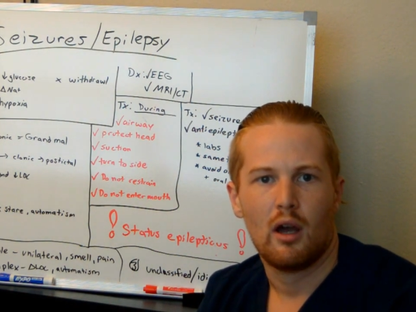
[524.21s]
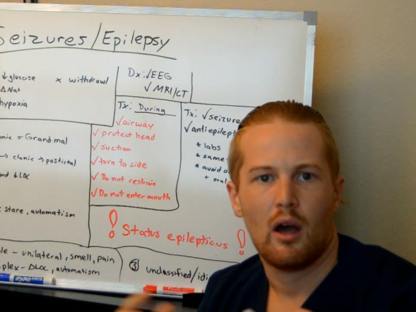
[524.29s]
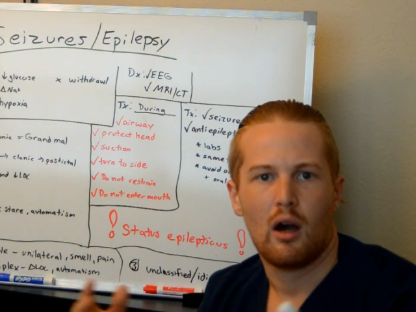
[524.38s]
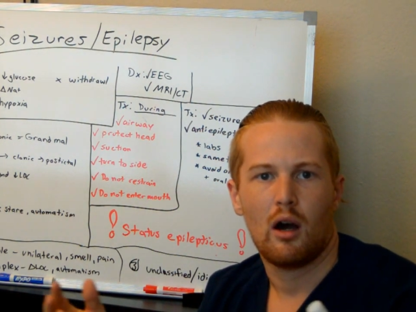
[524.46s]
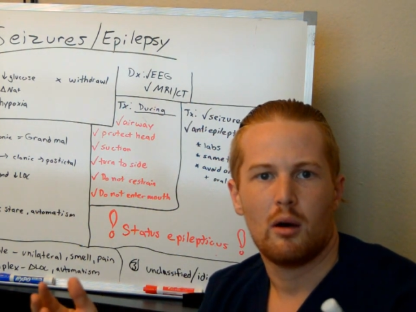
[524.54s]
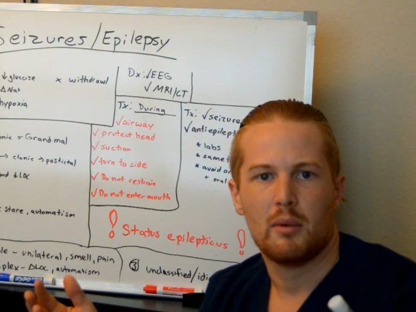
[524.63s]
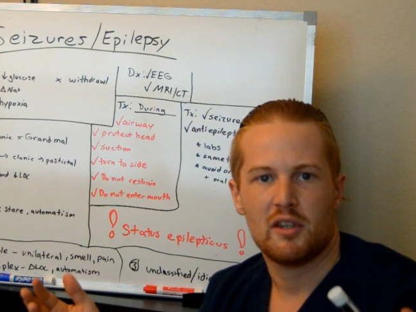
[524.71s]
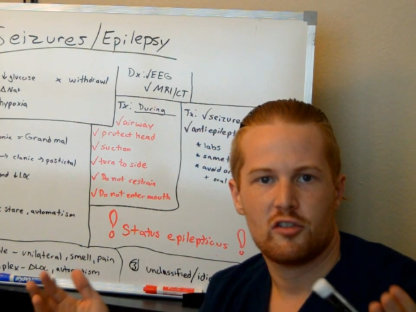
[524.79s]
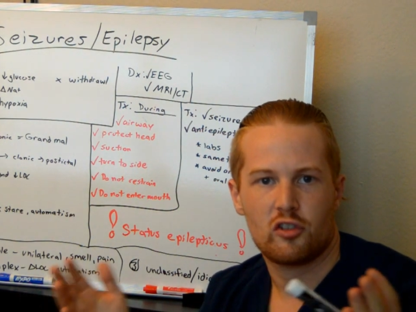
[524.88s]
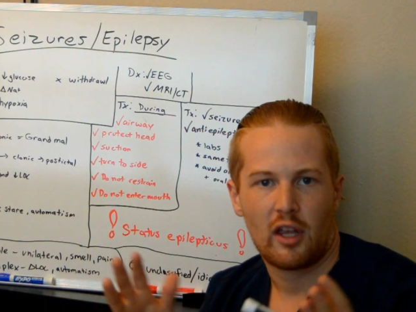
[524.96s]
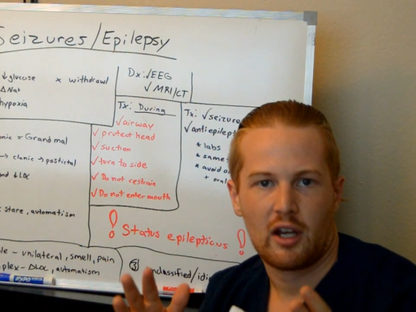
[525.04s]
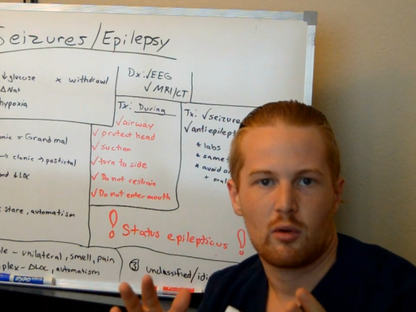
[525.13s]
um, and this
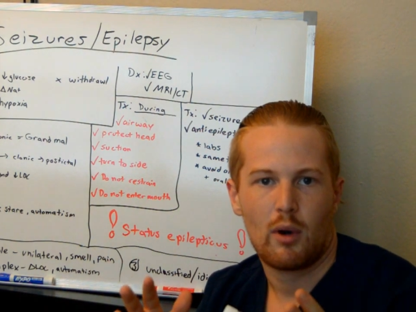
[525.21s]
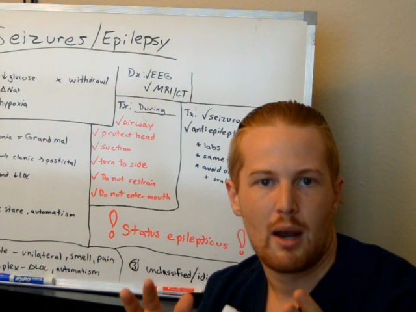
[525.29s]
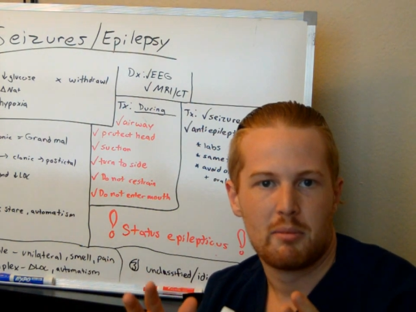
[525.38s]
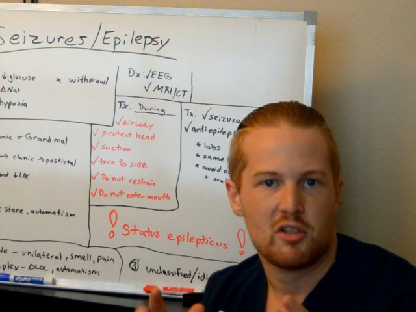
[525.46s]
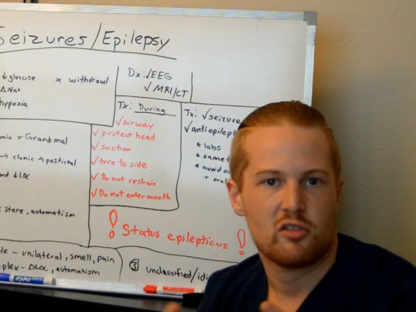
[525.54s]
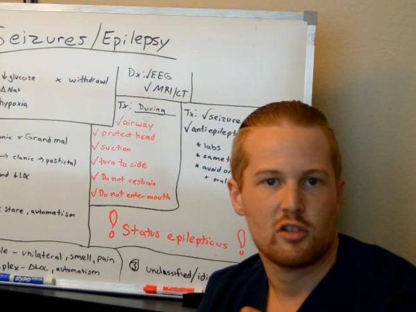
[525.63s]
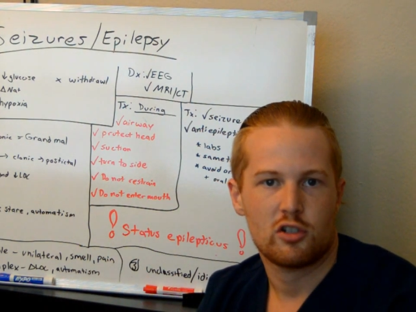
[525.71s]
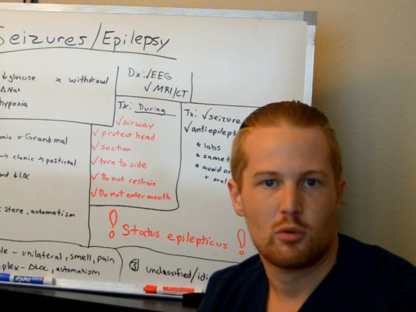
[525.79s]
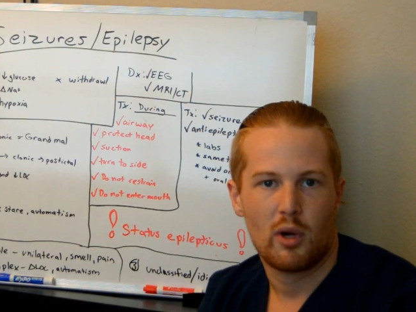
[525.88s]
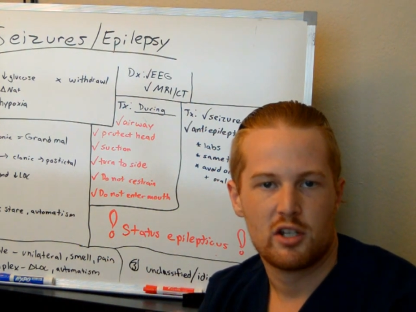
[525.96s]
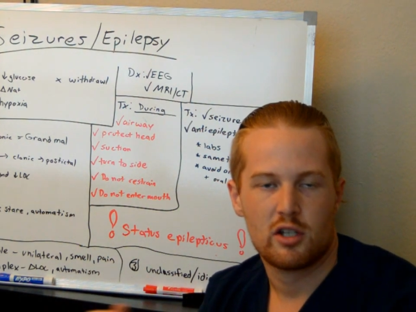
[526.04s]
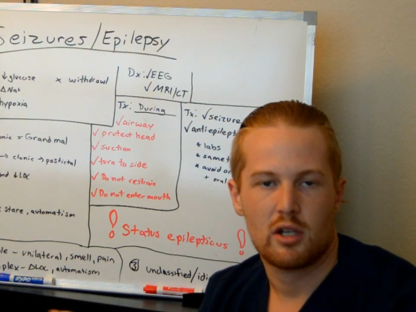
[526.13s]
is like a rapid
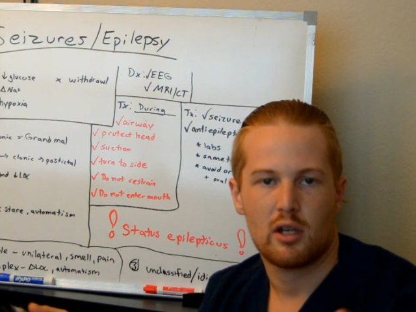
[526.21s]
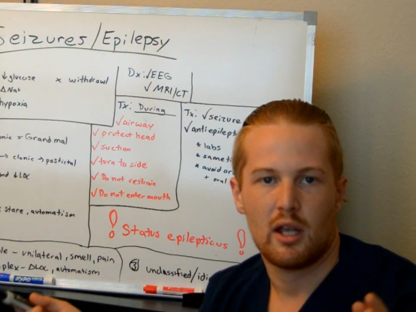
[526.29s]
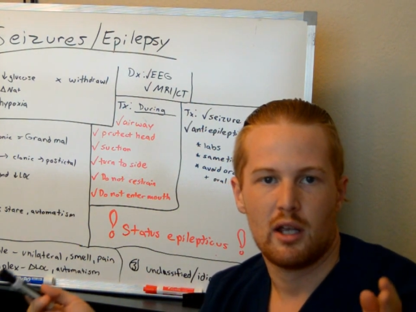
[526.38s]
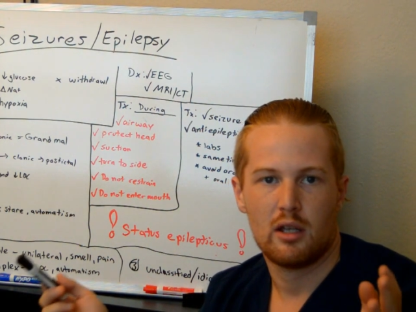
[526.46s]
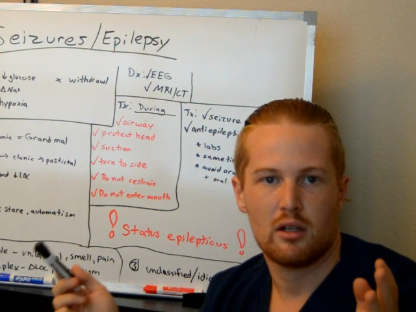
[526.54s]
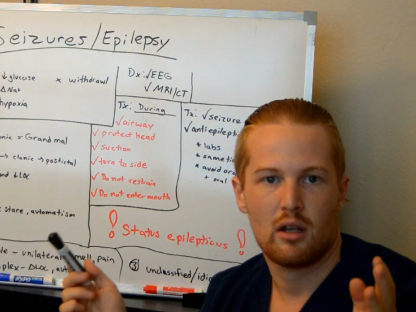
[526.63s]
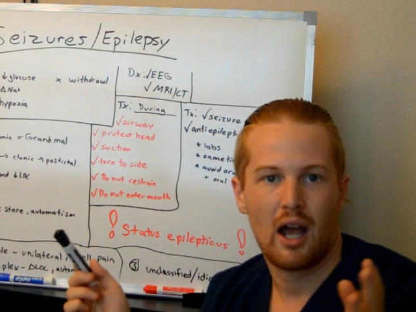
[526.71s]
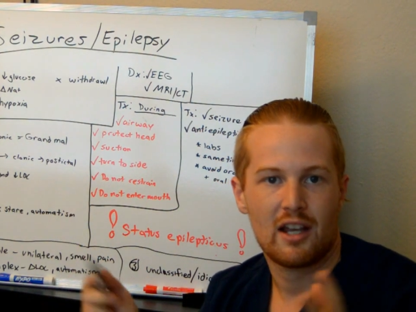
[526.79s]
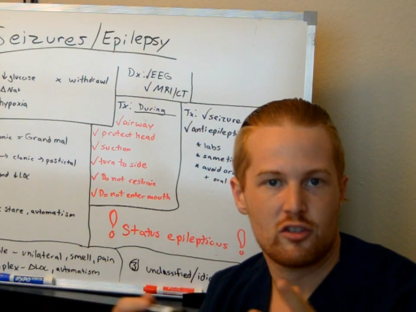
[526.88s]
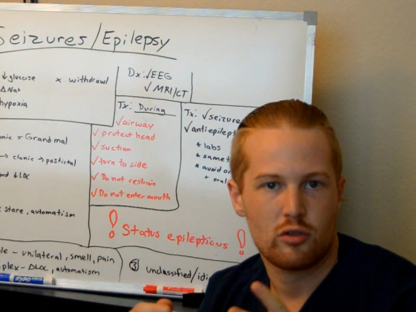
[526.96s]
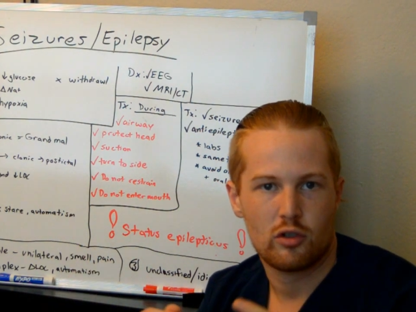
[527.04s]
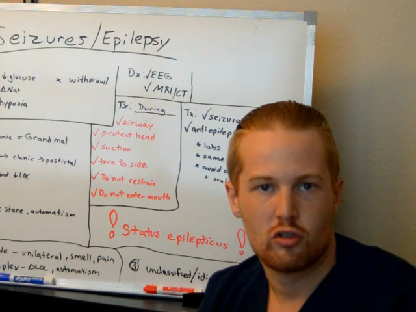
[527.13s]
situation, and
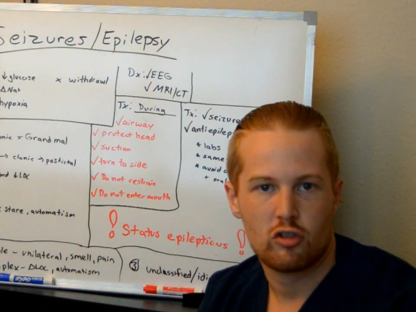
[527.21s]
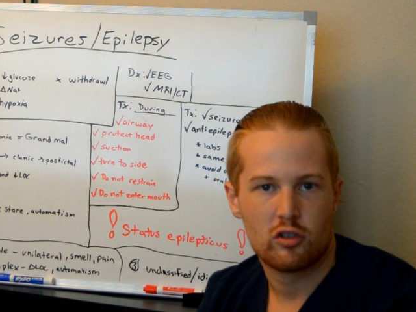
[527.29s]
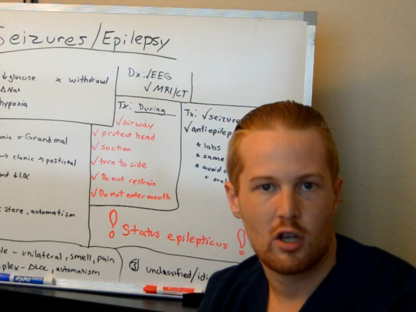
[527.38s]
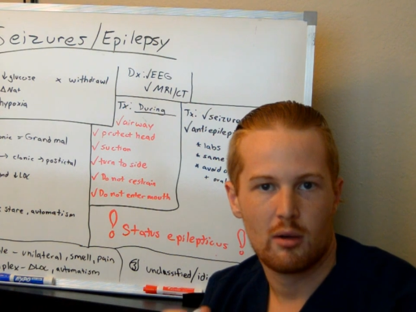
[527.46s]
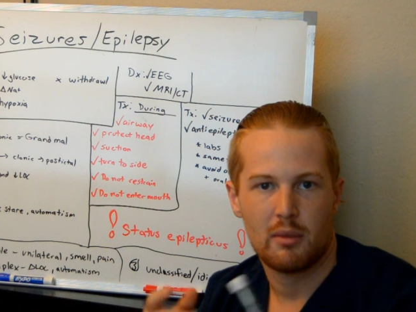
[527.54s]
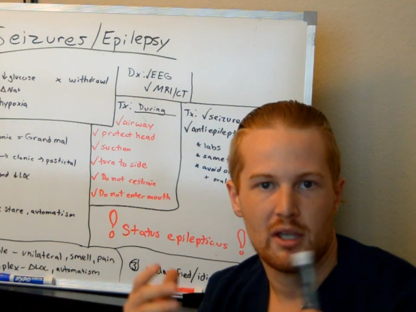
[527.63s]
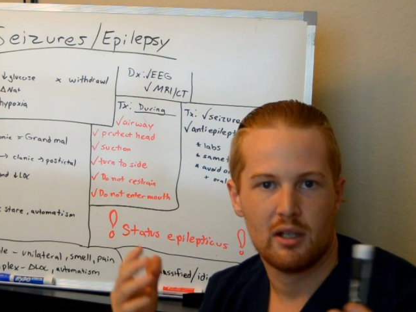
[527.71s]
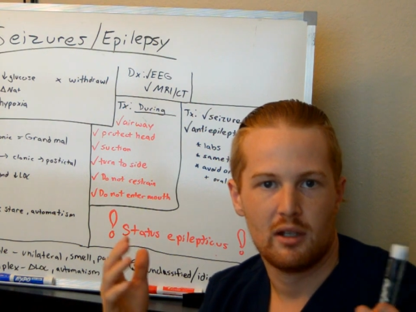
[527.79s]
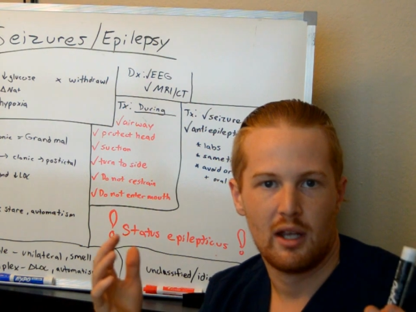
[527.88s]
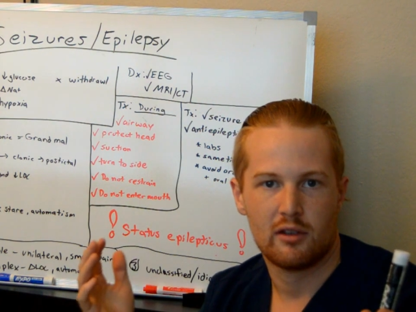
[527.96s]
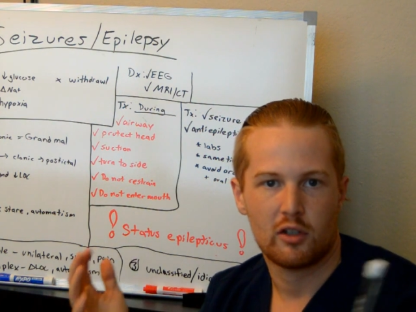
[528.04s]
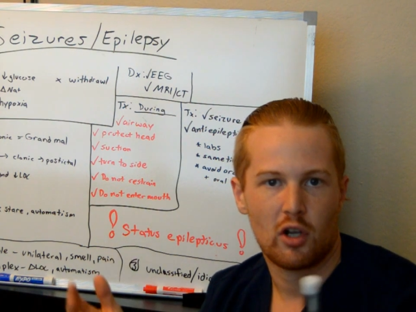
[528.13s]
ICU nurses come in,
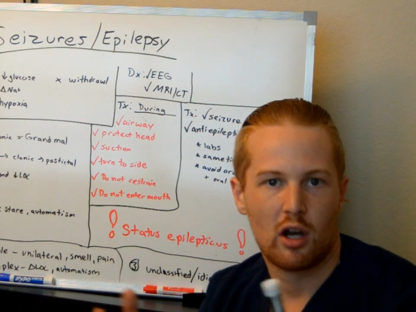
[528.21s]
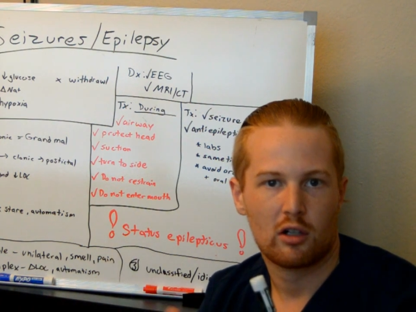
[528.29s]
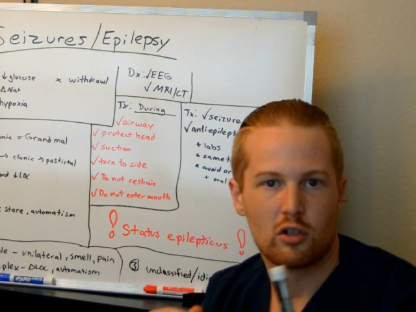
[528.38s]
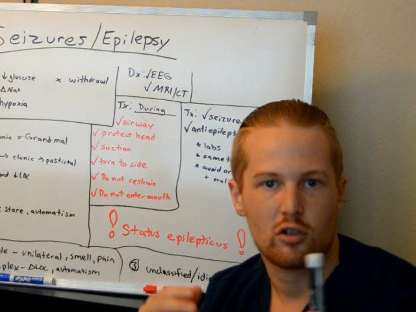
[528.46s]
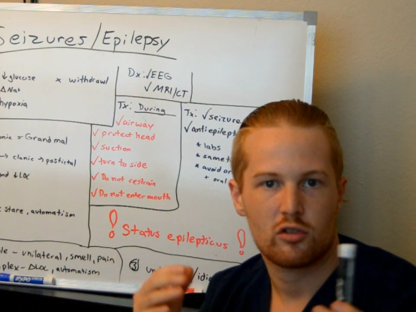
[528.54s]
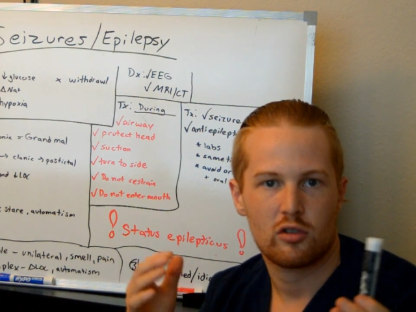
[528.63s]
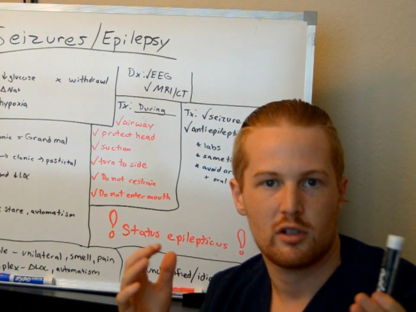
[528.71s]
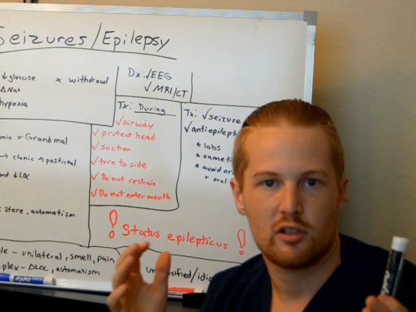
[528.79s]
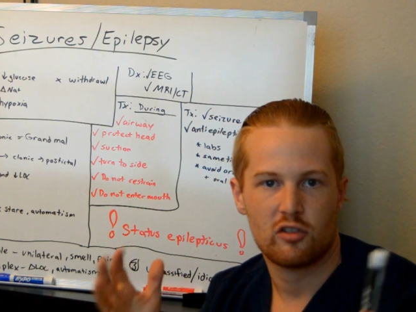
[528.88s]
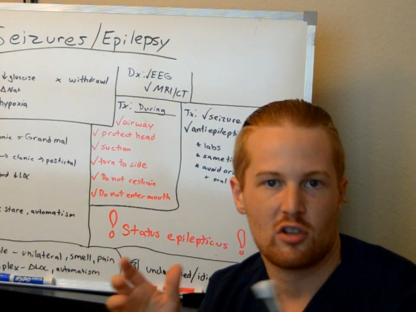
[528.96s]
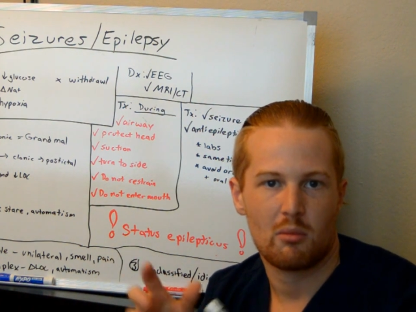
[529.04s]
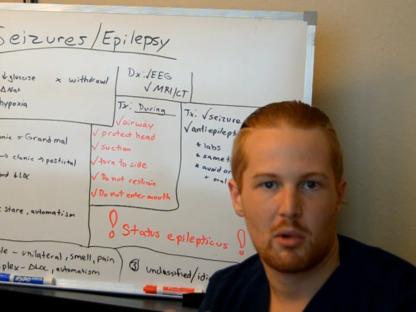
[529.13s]
and the doctors, and this
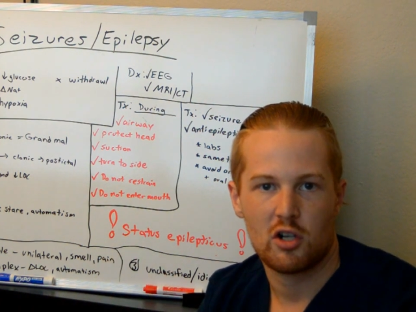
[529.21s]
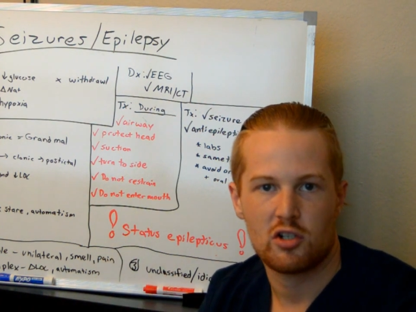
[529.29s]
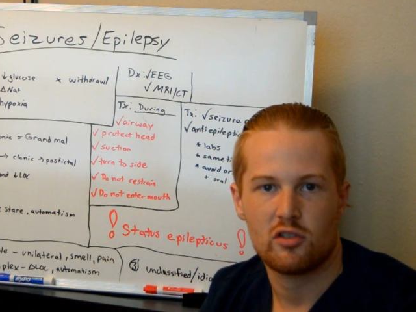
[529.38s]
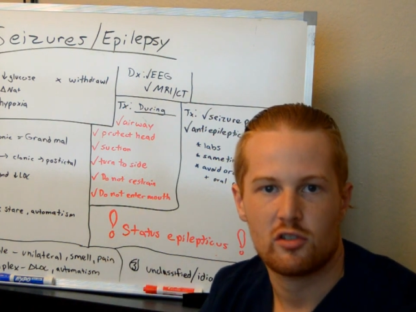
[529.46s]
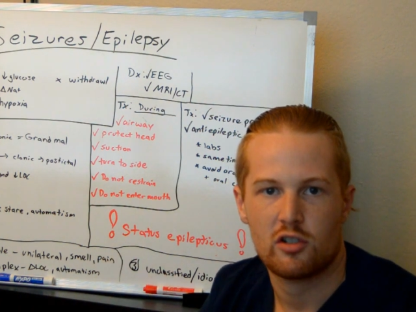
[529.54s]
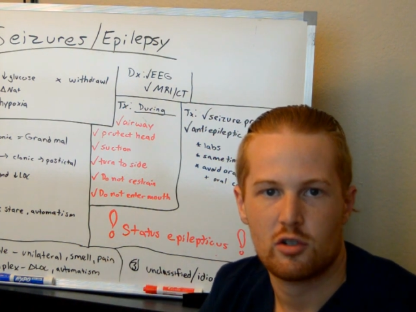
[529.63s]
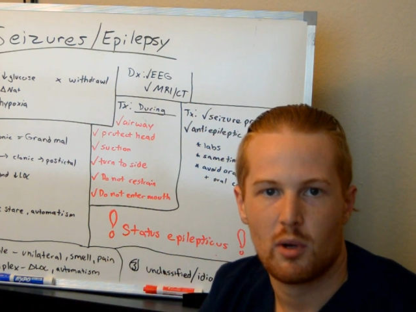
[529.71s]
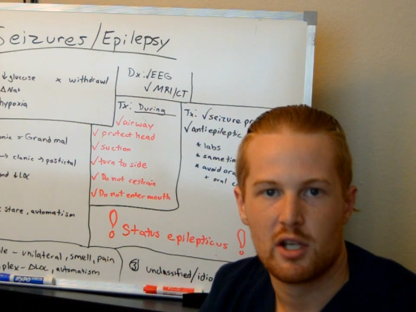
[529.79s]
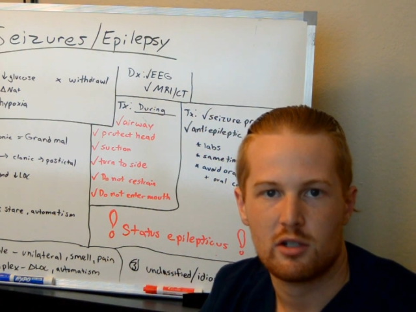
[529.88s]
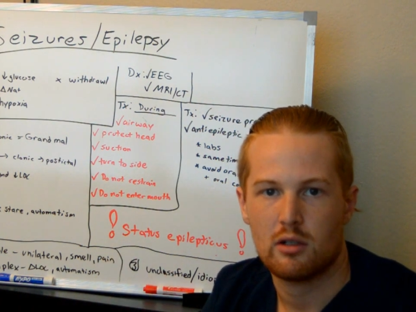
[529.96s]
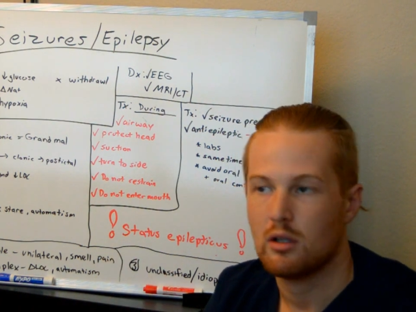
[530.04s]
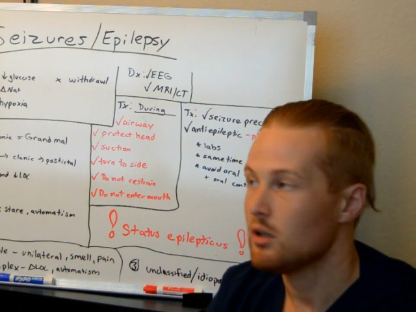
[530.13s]
is an emergent situation.